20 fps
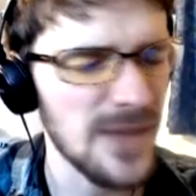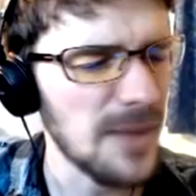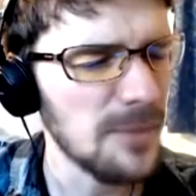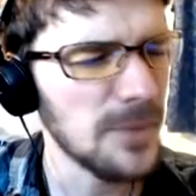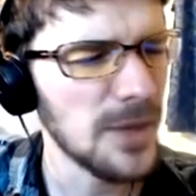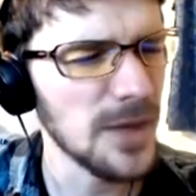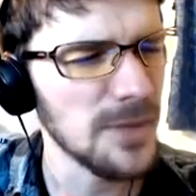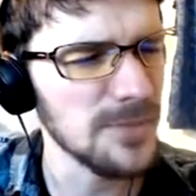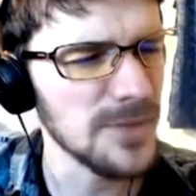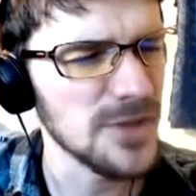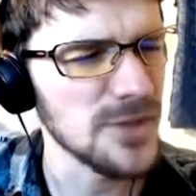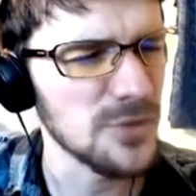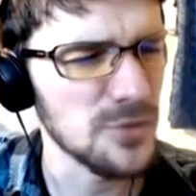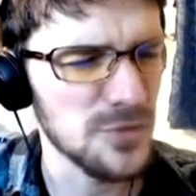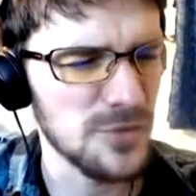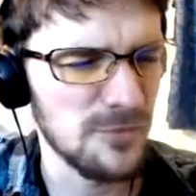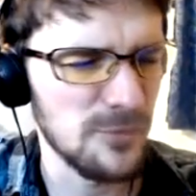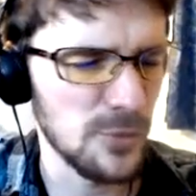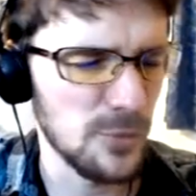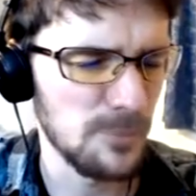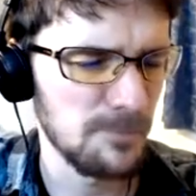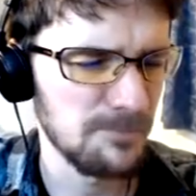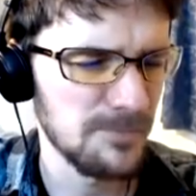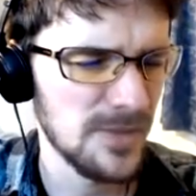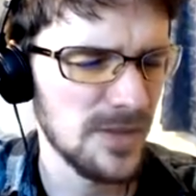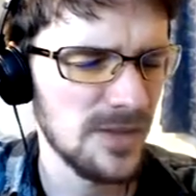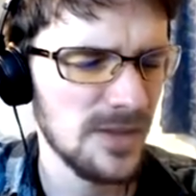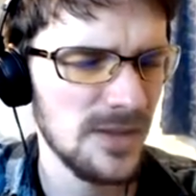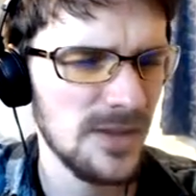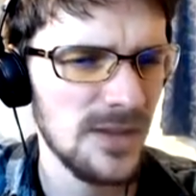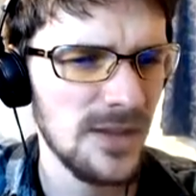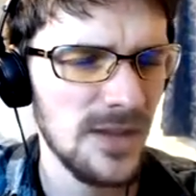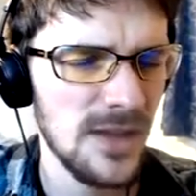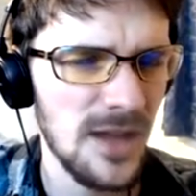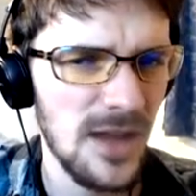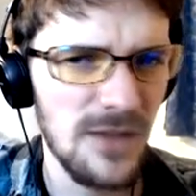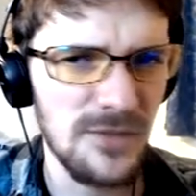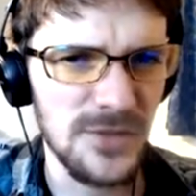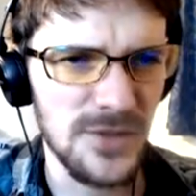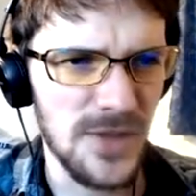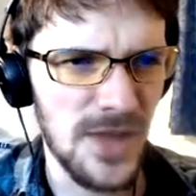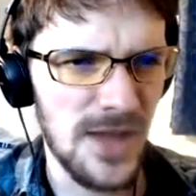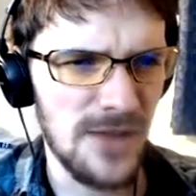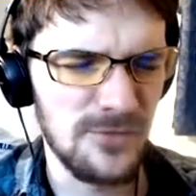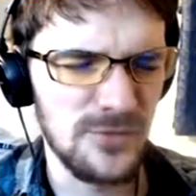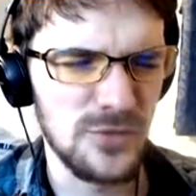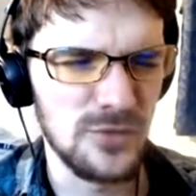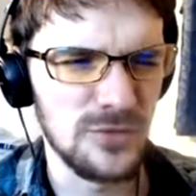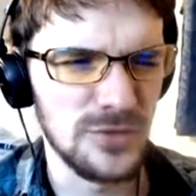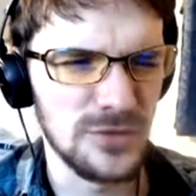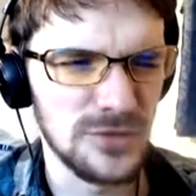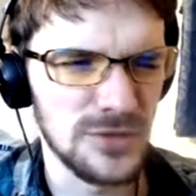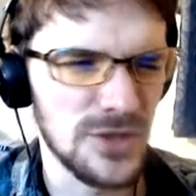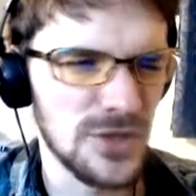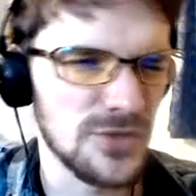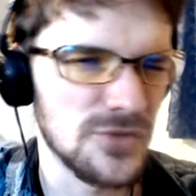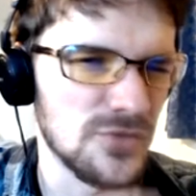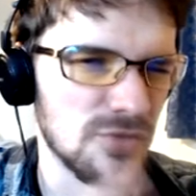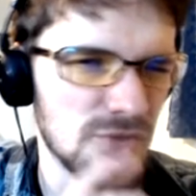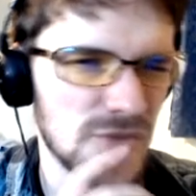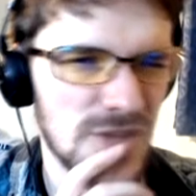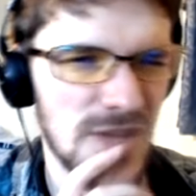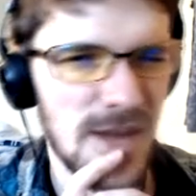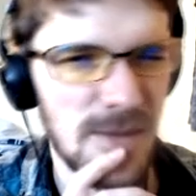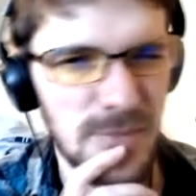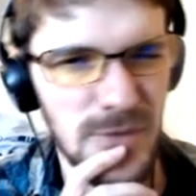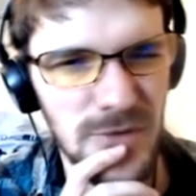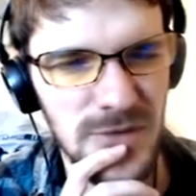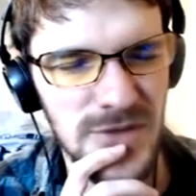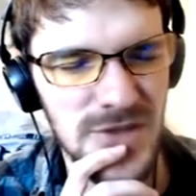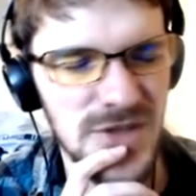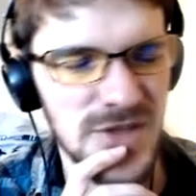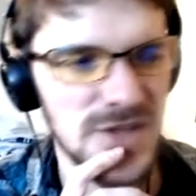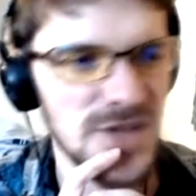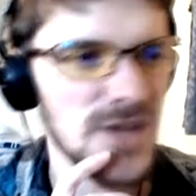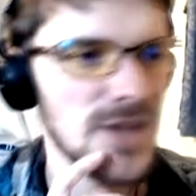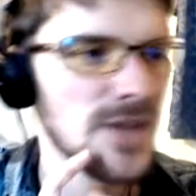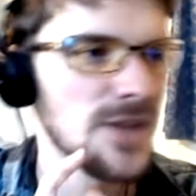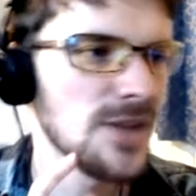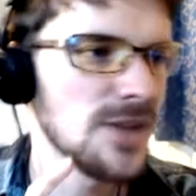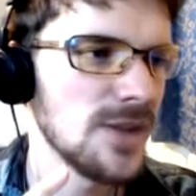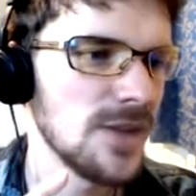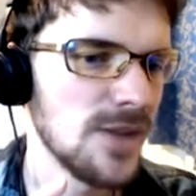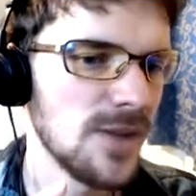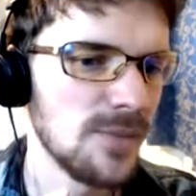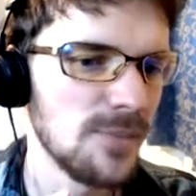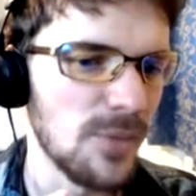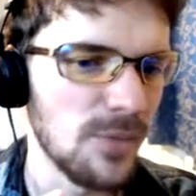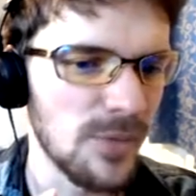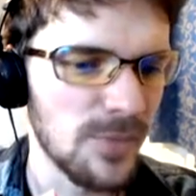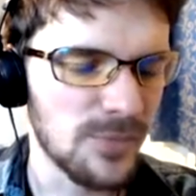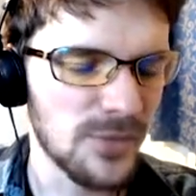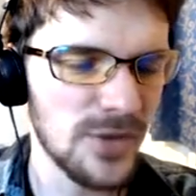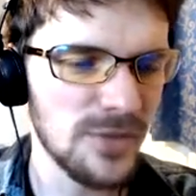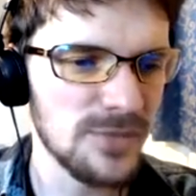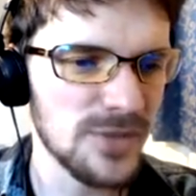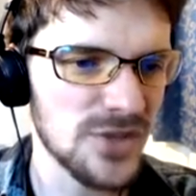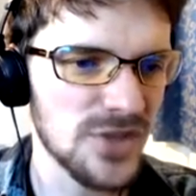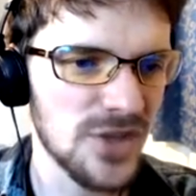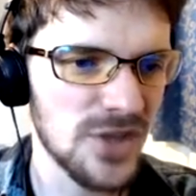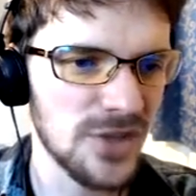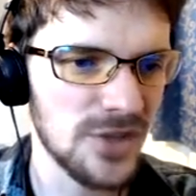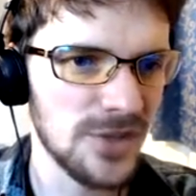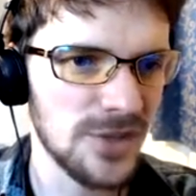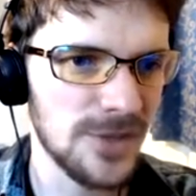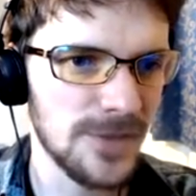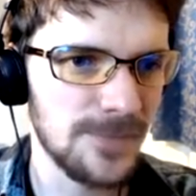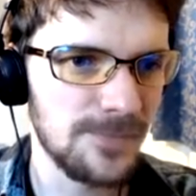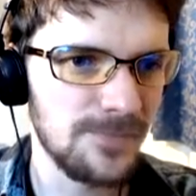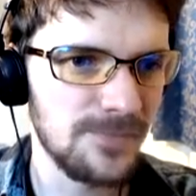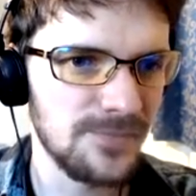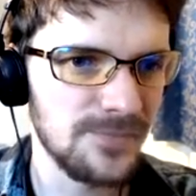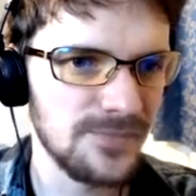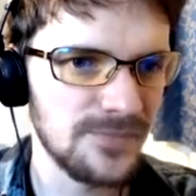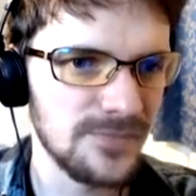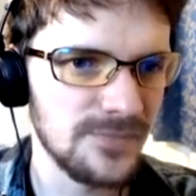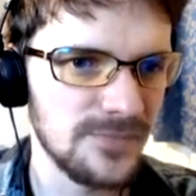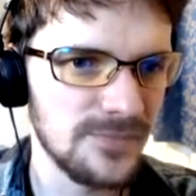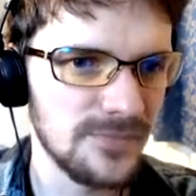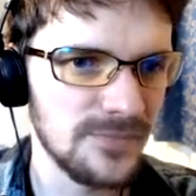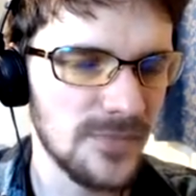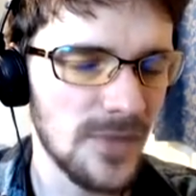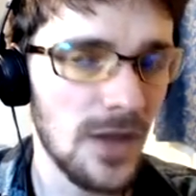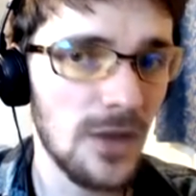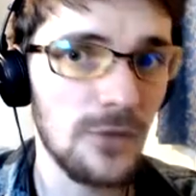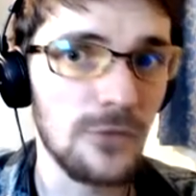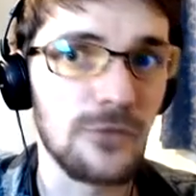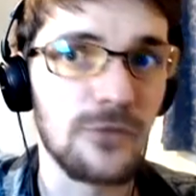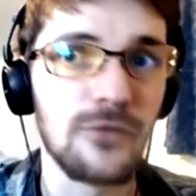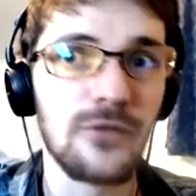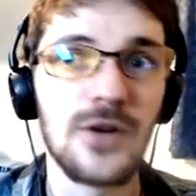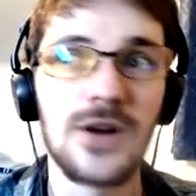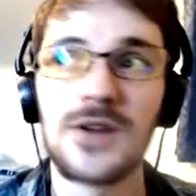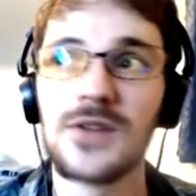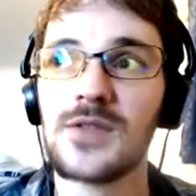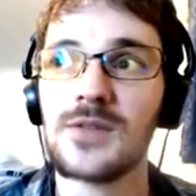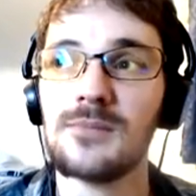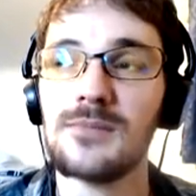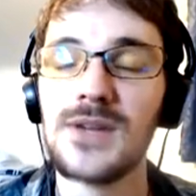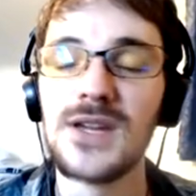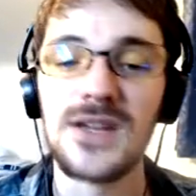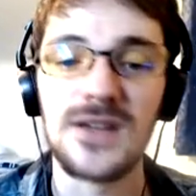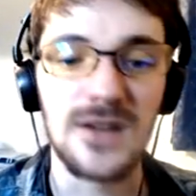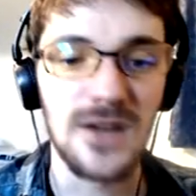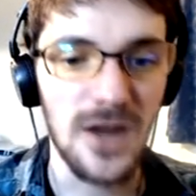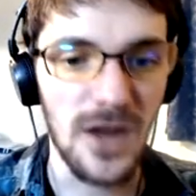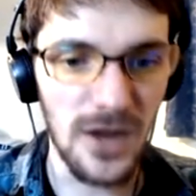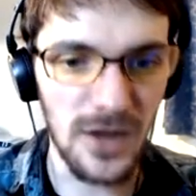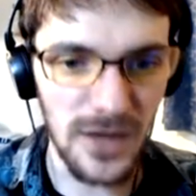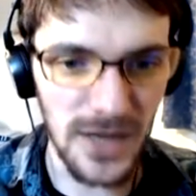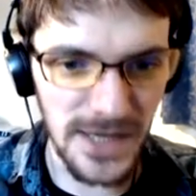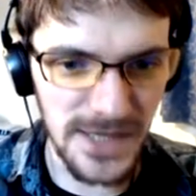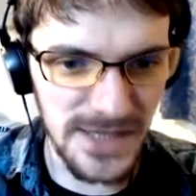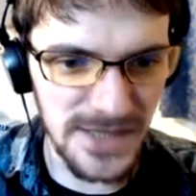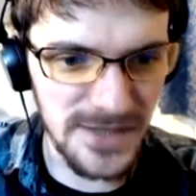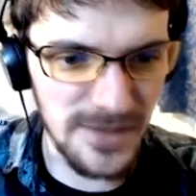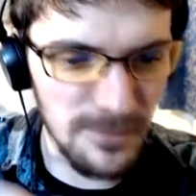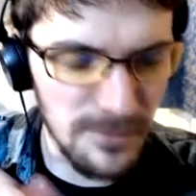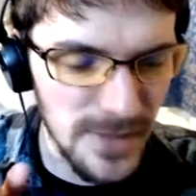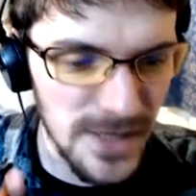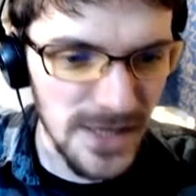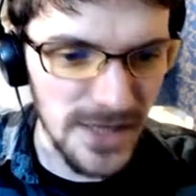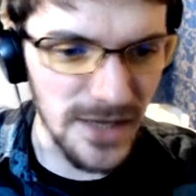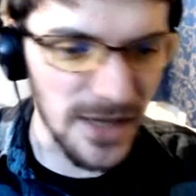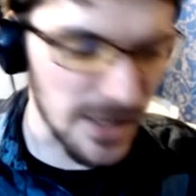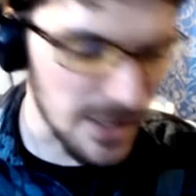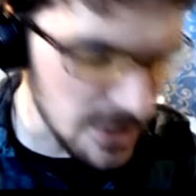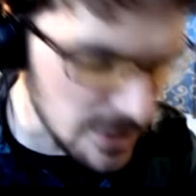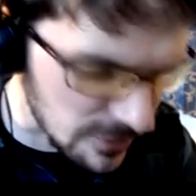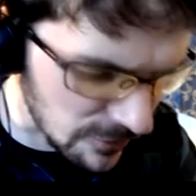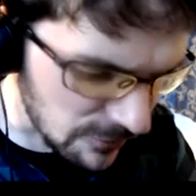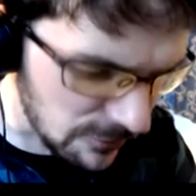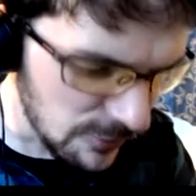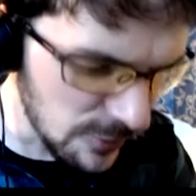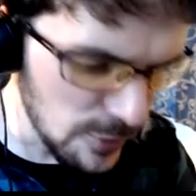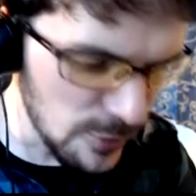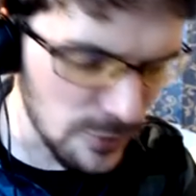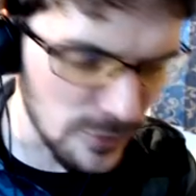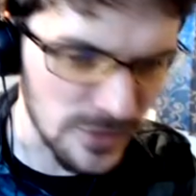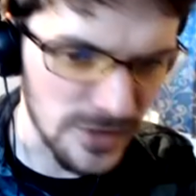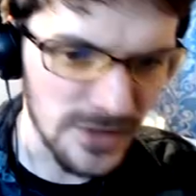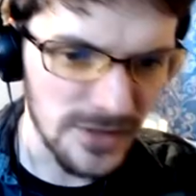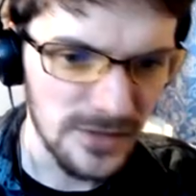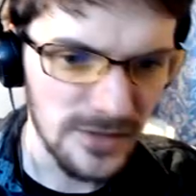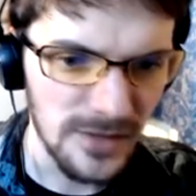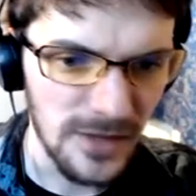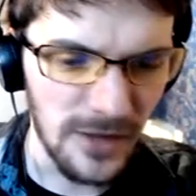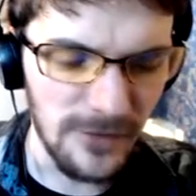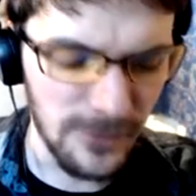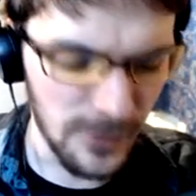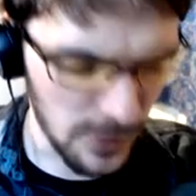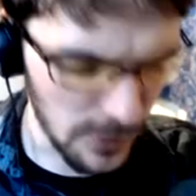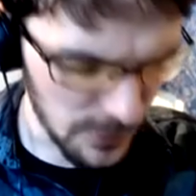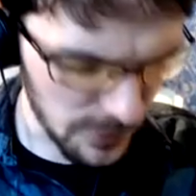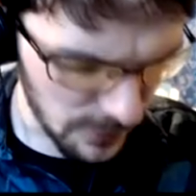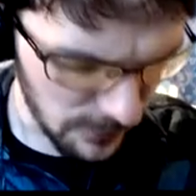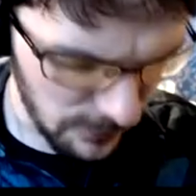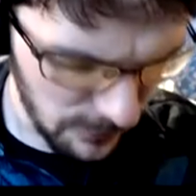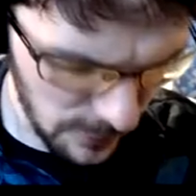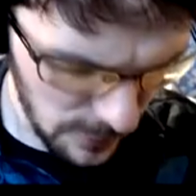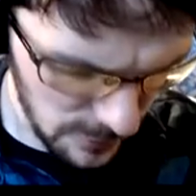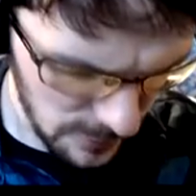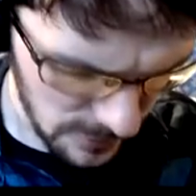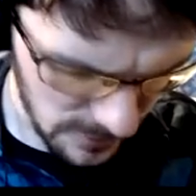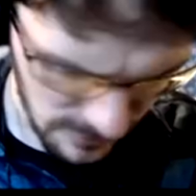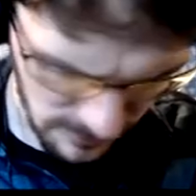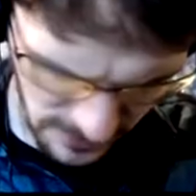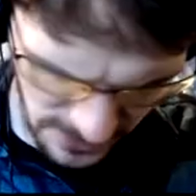That might be useful. Other than that, a few little extra stat bonuses. But we're pretty much going to... Oh, fuck, the meat. Oh, I need the meat. I need the food. I forgot the food.